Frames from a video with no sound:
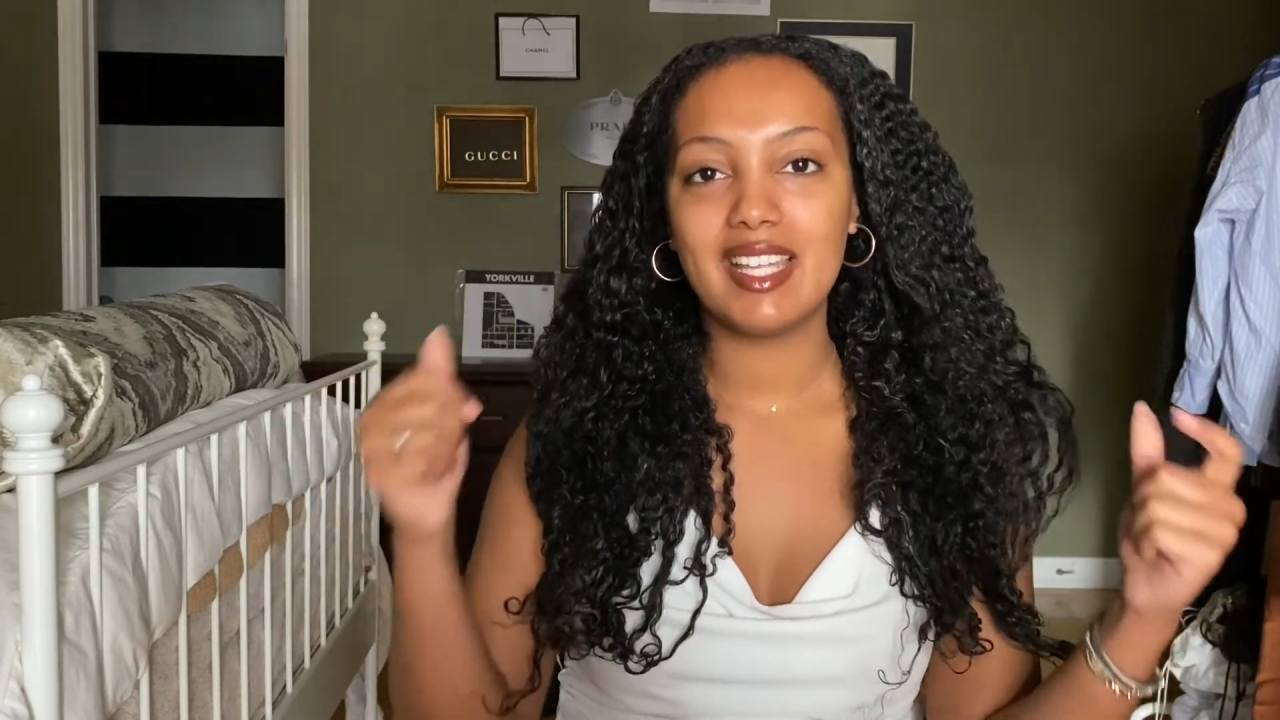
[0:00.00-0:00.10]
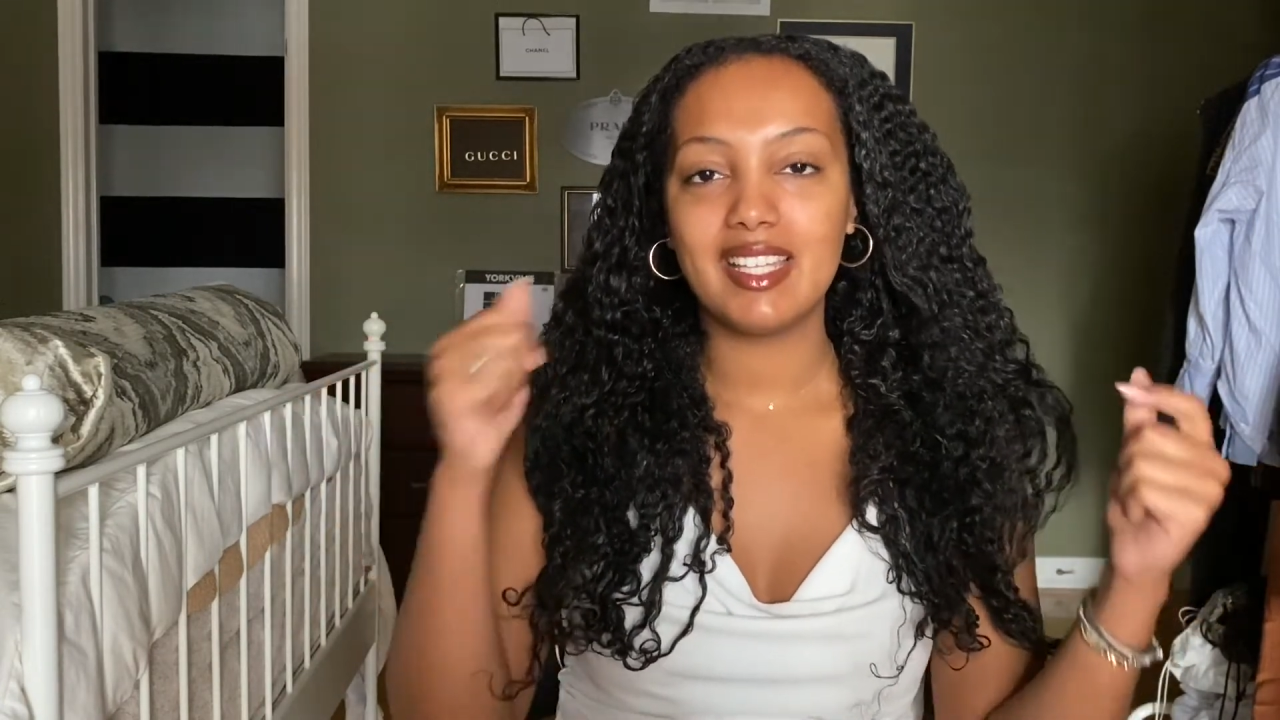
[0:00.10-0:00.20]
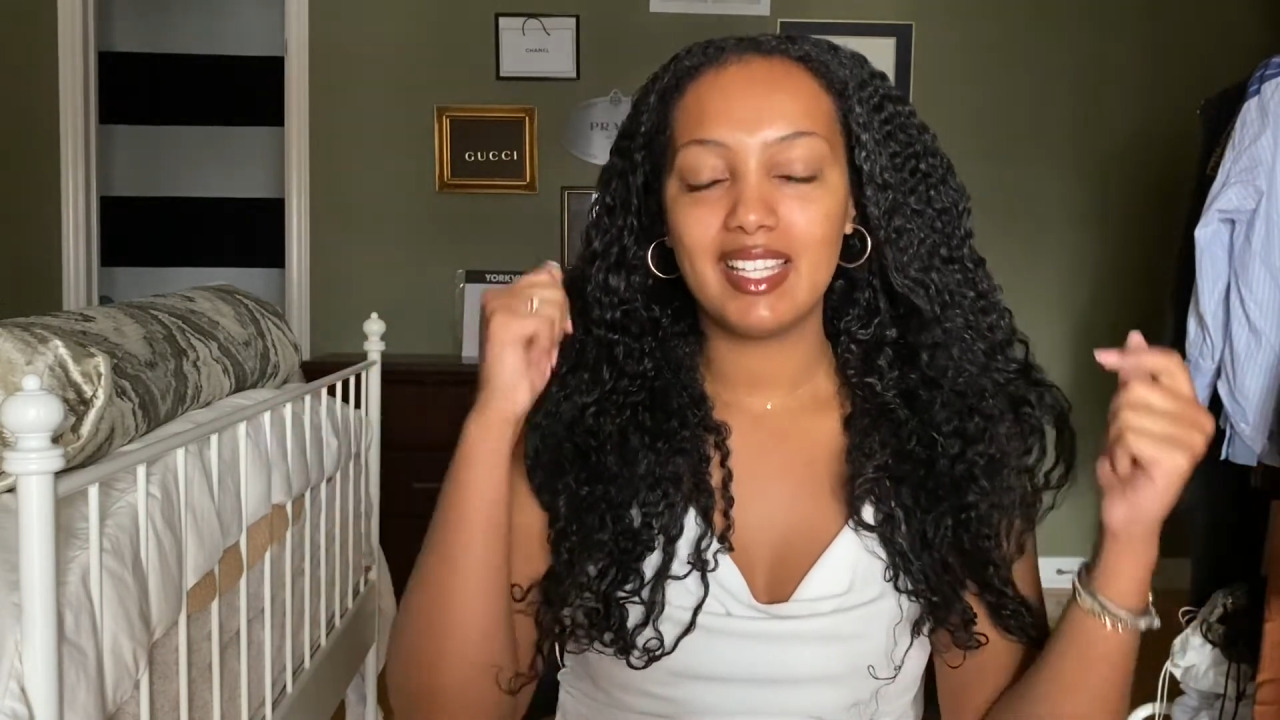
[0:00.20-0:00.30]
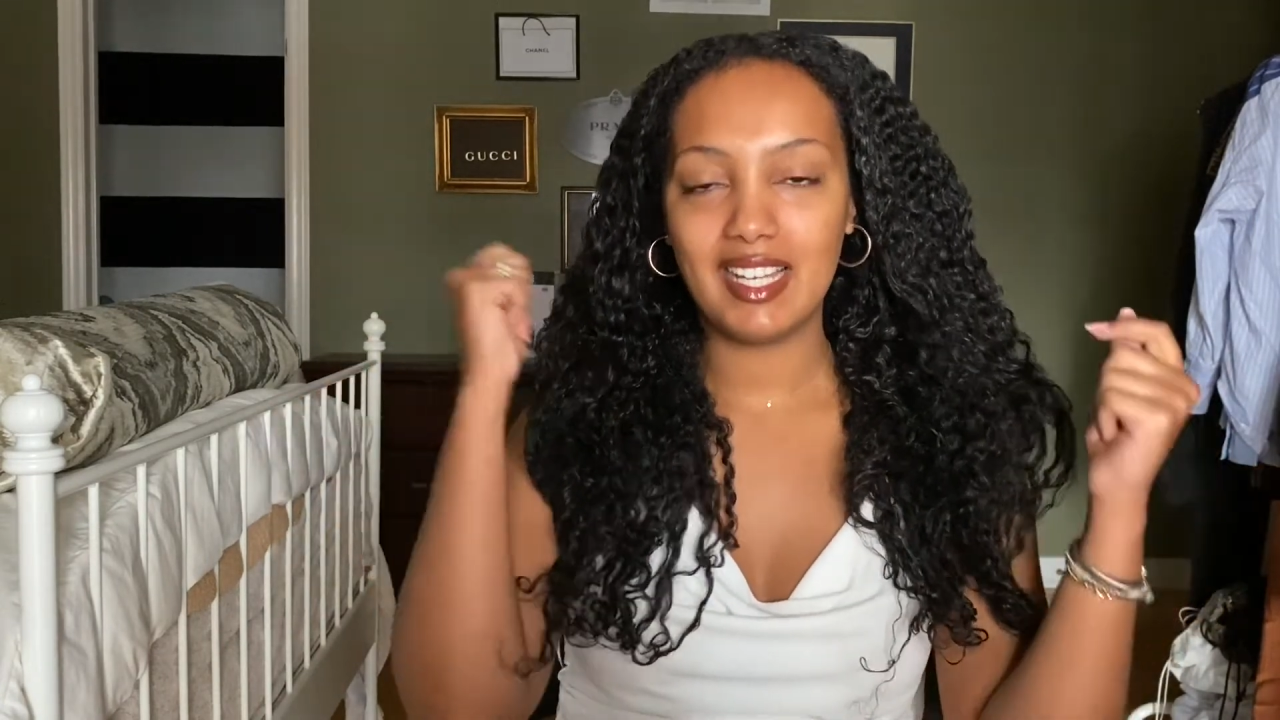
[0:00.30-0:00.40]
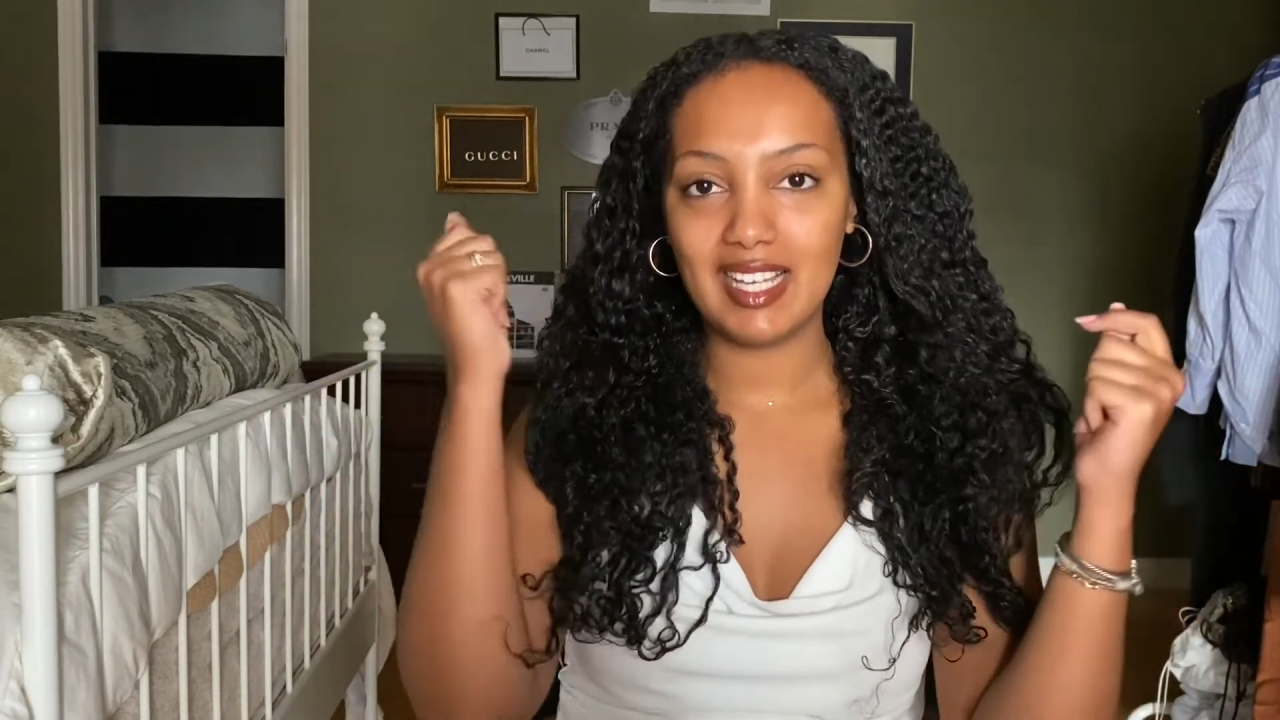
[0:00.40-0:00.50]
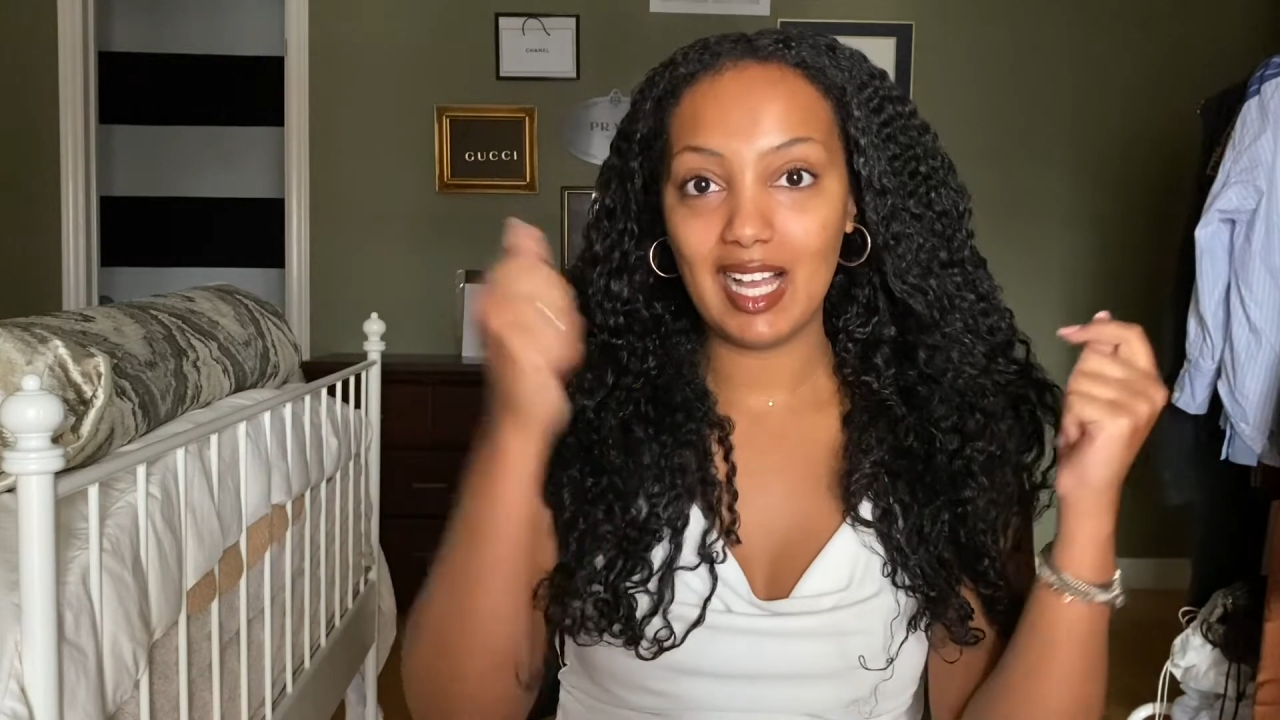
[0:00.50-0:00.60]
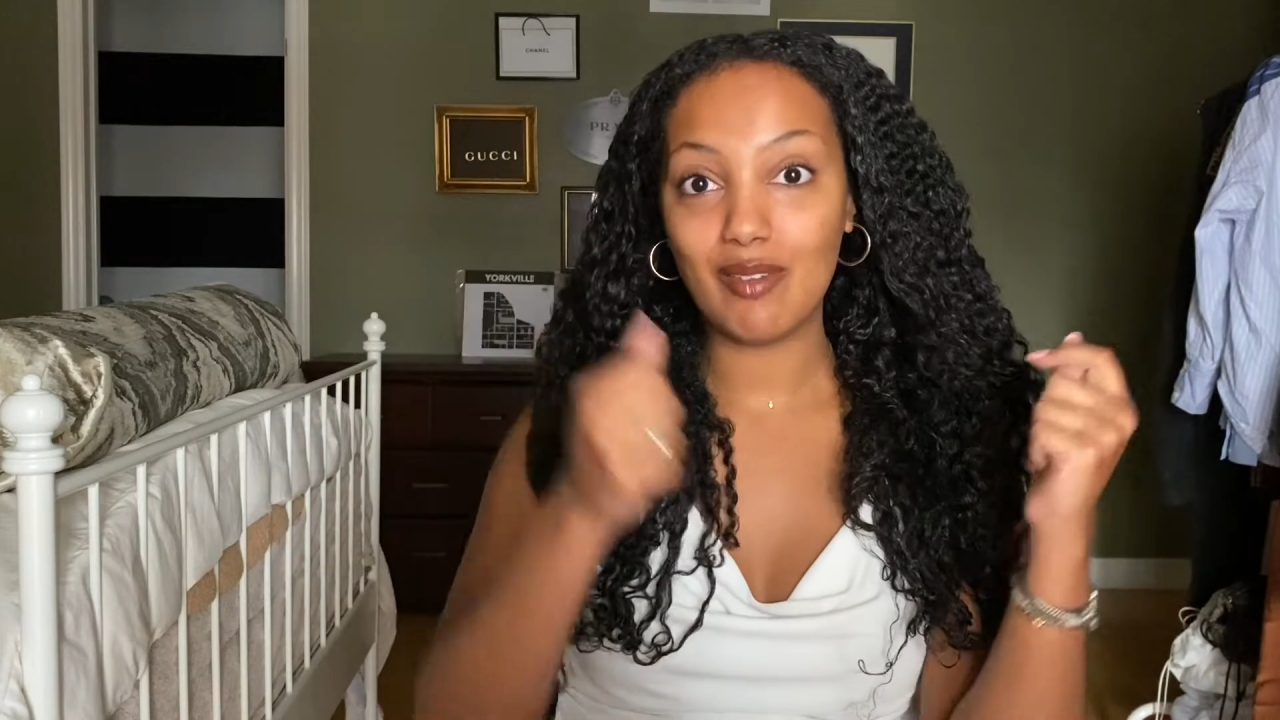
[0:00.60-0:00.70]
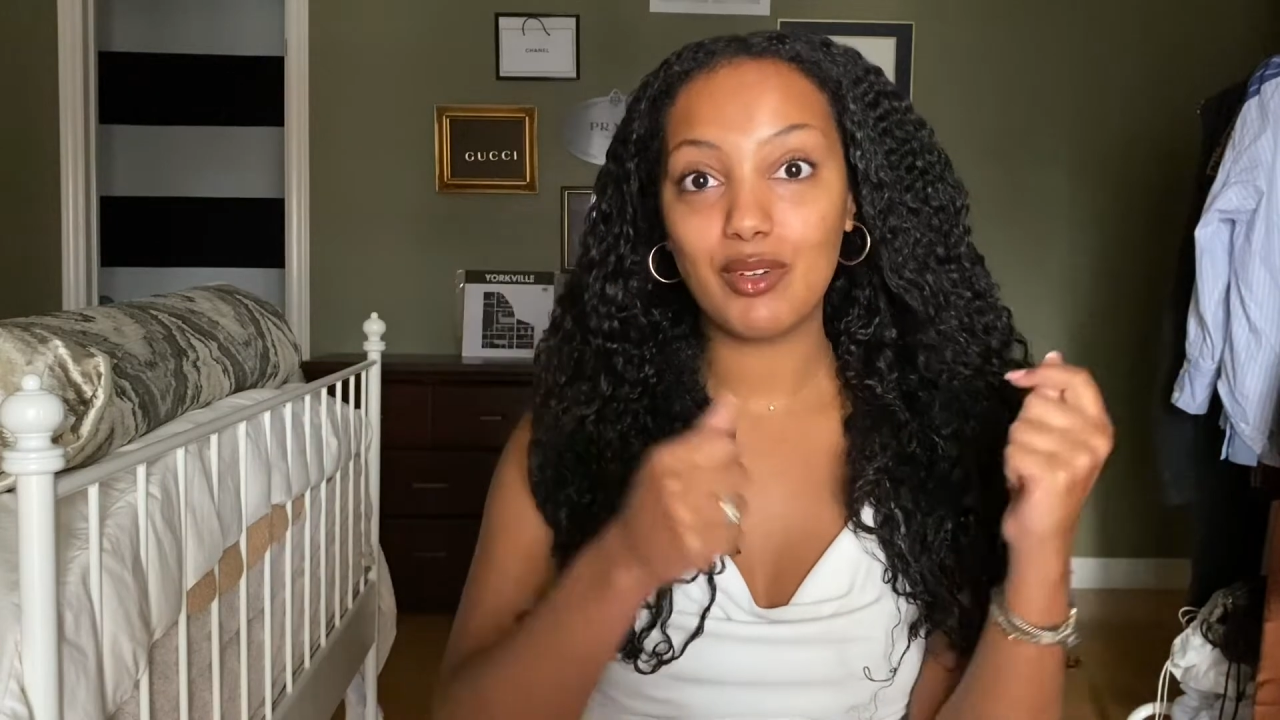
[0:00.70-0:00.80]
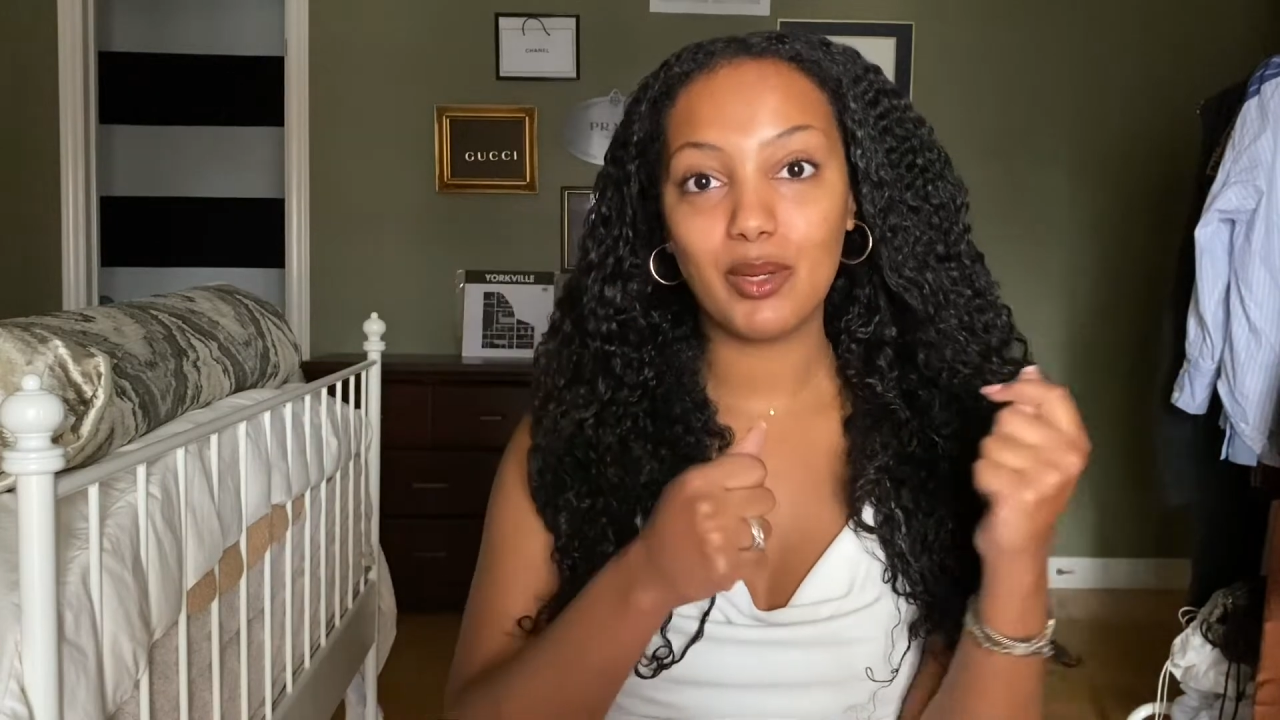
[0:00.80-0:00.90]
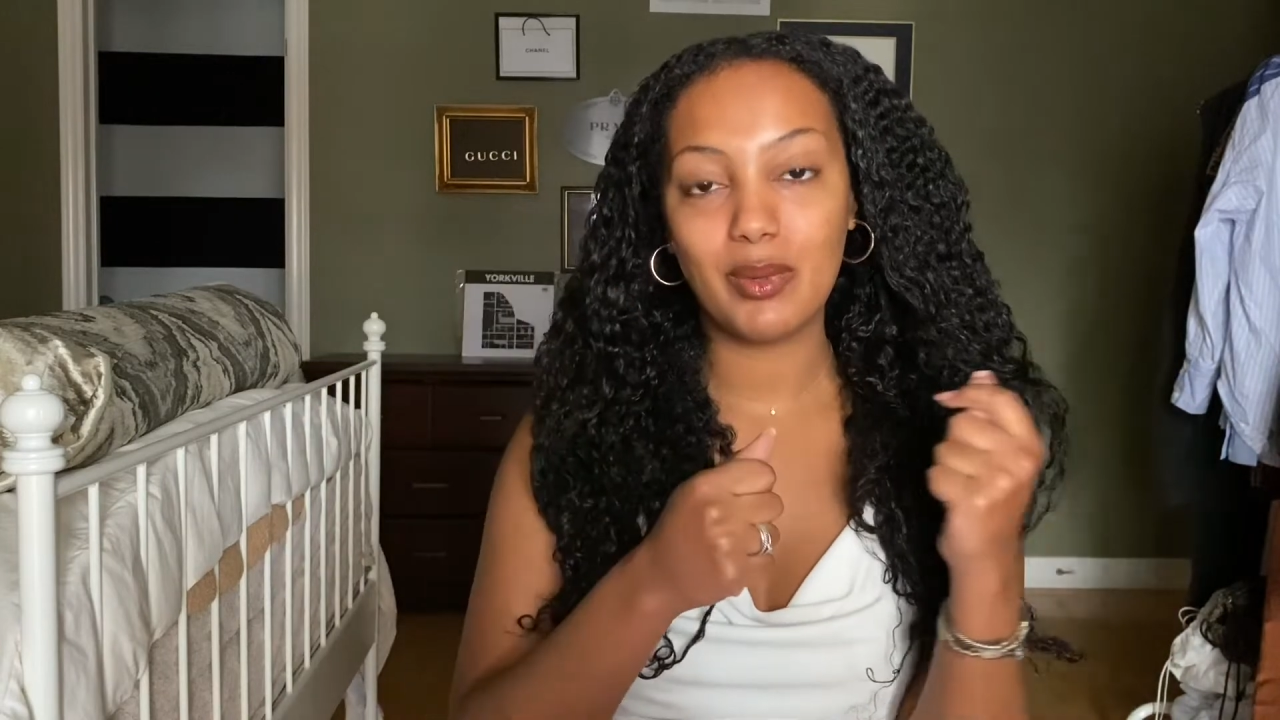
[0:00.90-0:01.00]
and then I
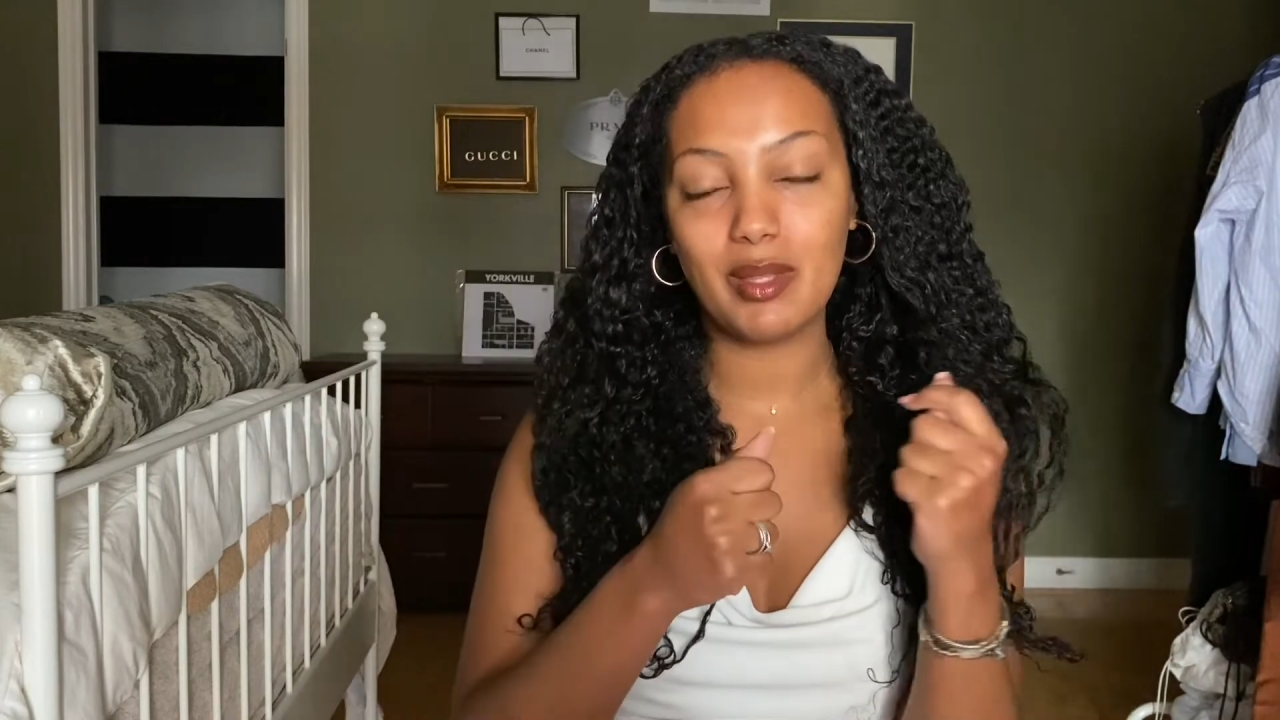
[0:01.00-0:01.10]
cover it with